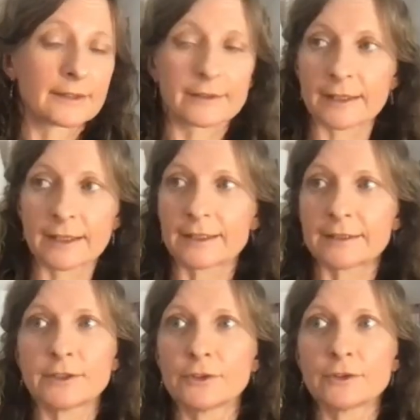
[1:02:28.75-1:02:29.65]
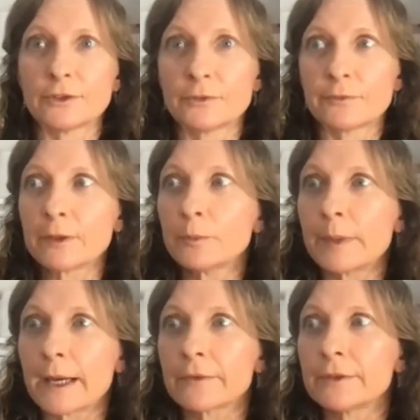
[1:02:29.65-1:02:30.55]
that you feel
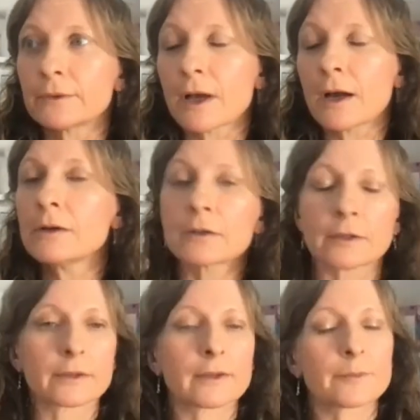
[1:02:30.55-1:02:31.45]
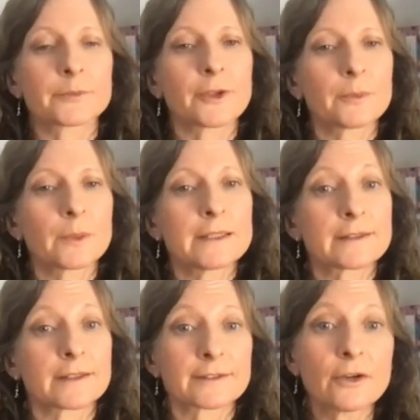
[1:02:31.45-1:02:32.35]
better, and you're like, oh, I'm so pleased
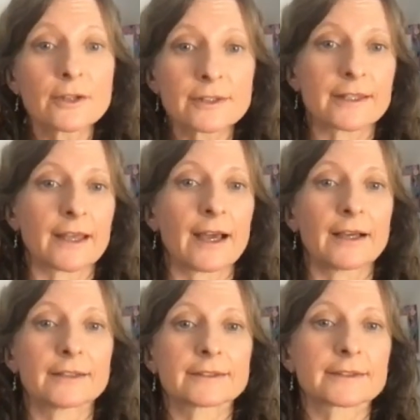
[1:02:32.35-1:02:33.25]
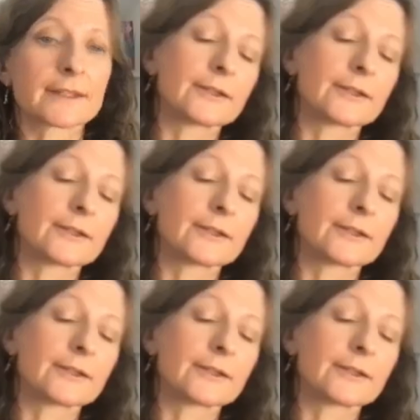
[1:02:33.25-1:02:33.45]
I stuck to that. So,